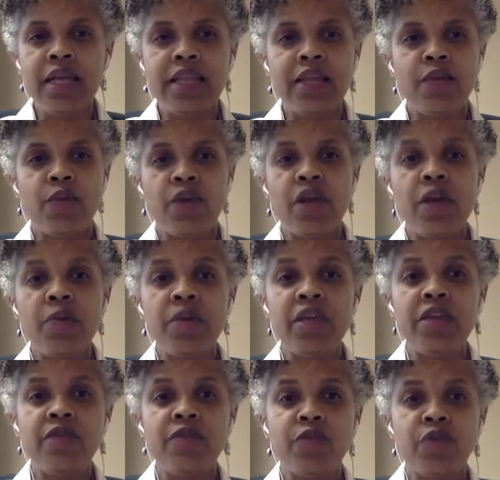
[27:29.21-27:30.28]
that were coming
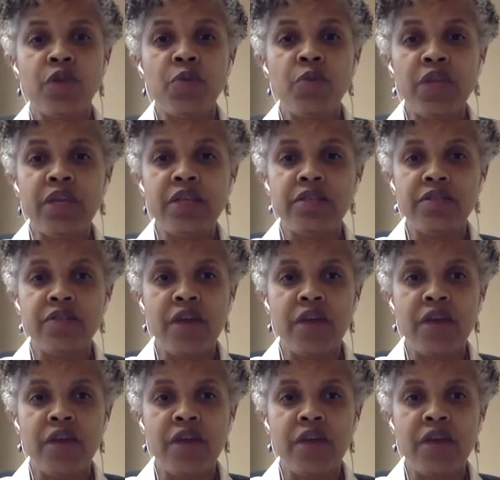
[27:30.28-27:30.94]
in for complaints of